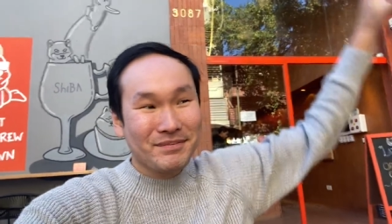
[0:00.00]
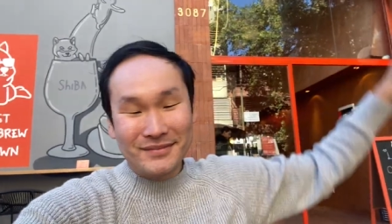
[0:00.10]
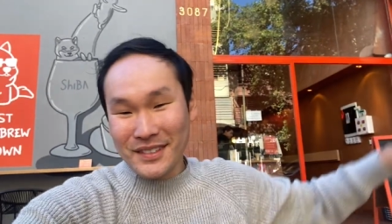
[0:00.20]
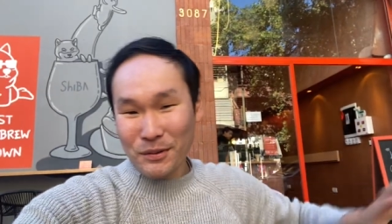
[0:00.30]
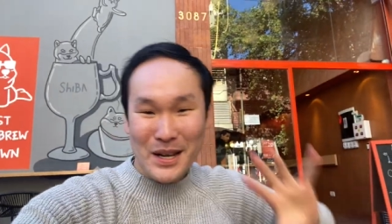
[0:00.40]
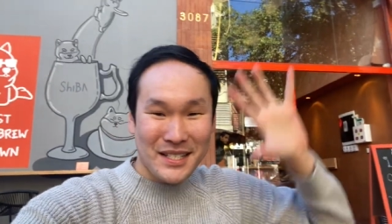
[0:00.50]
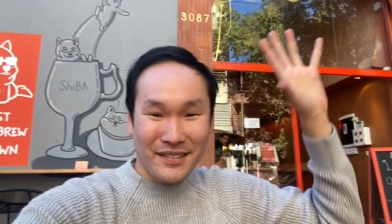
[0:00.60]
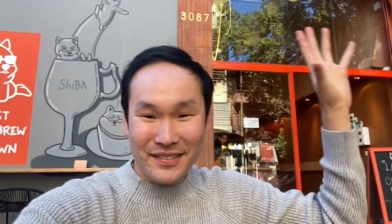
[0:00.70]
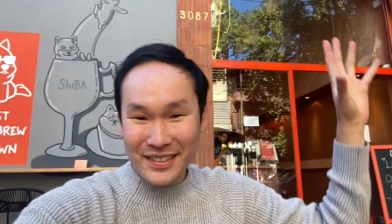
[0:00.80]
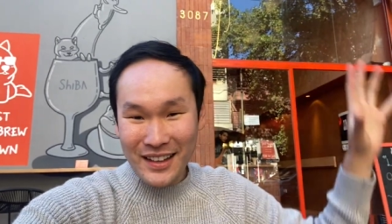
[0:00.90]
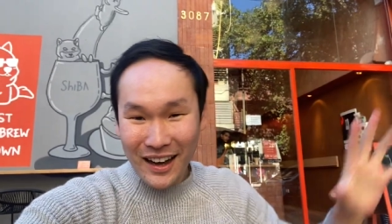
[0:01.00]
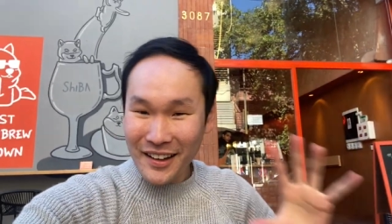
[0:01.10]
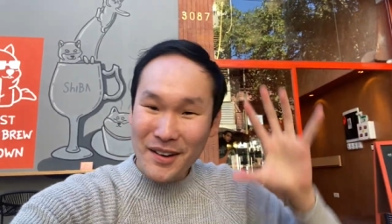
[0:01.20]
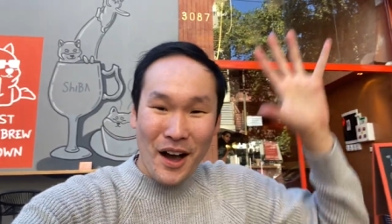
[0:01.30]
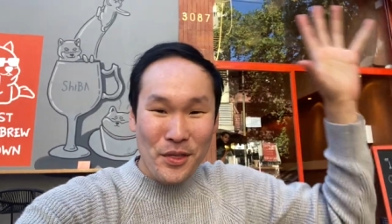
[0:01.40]
the rest of the
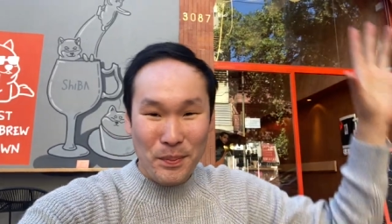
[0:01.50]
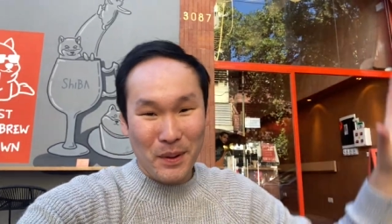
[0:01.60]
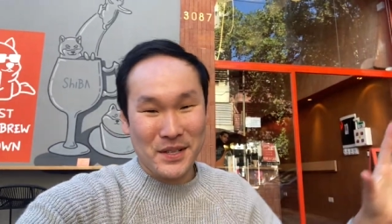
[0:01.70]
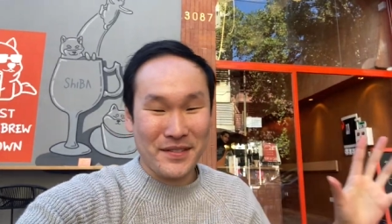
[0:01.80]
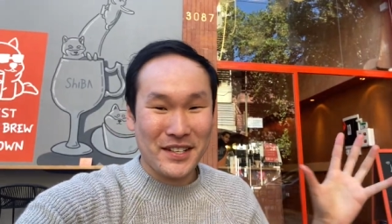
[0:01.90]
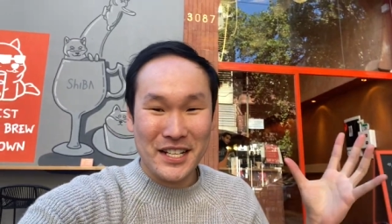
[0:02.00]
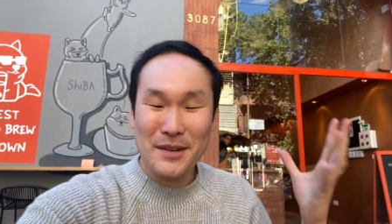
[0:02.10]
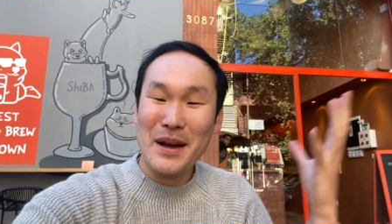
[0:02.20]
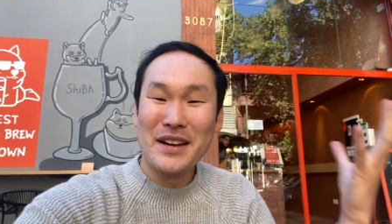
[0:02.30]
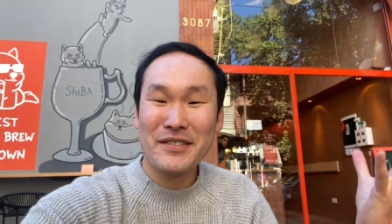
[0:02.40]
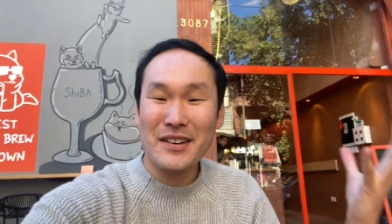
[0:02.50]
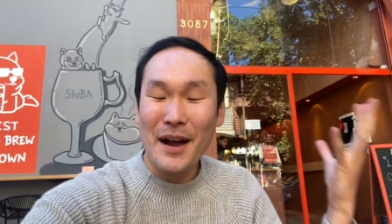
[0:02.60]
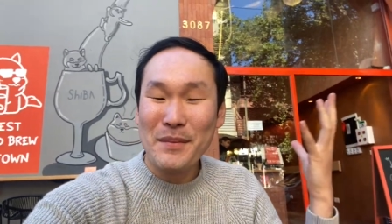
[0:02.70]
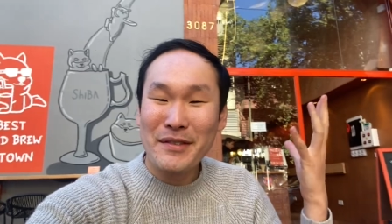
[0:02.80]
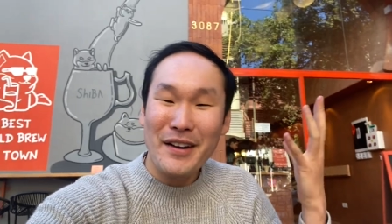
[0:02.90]
other parts of the city, but I never,
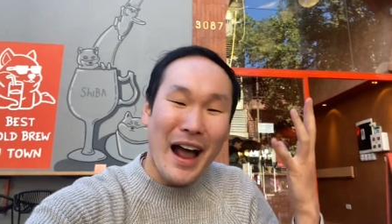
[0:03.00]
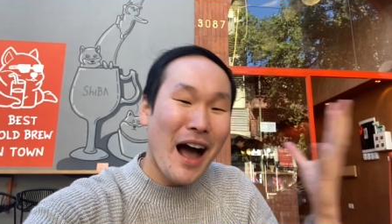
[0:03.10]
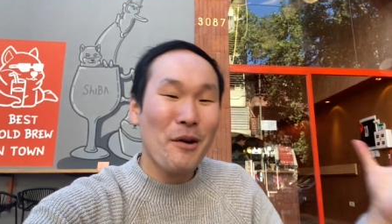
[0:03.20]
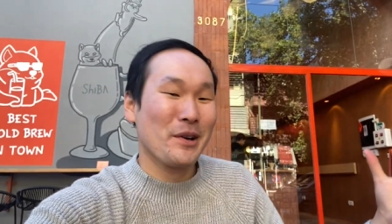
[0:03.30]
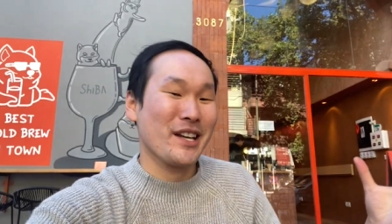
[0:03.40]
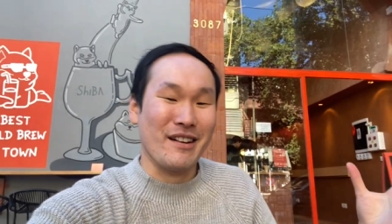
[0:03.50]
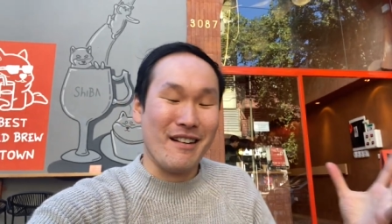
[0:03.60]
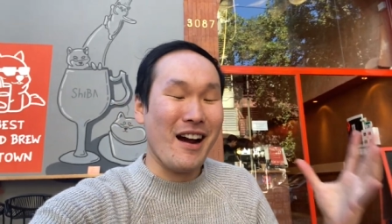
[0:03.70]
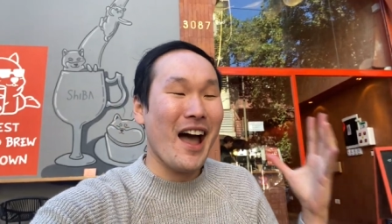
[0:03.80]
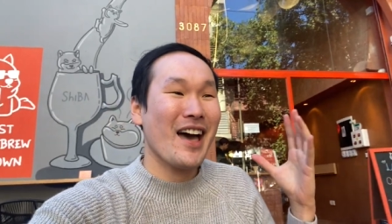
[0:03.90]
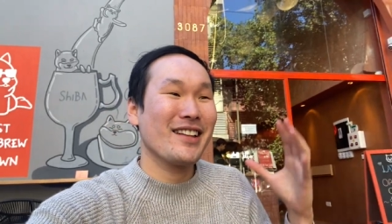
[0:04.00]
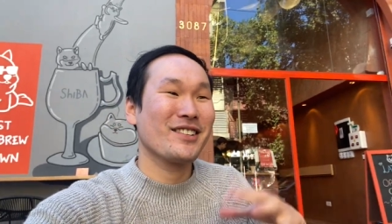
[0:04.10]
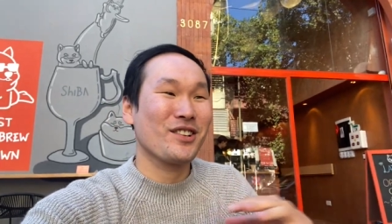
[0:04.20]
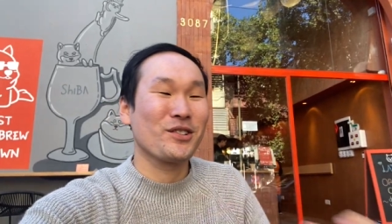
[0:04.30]
I'm never out here. And so